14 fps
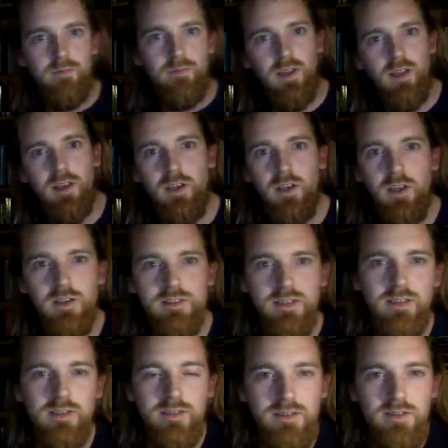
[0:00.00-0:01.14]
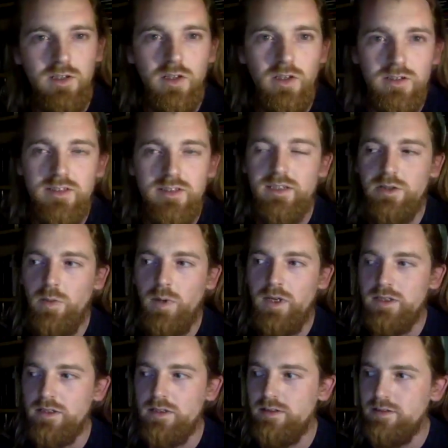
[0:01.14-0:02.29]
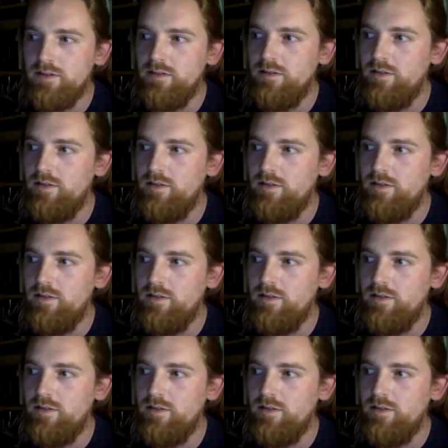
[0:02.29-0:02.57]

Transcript: that occurs in certain situations.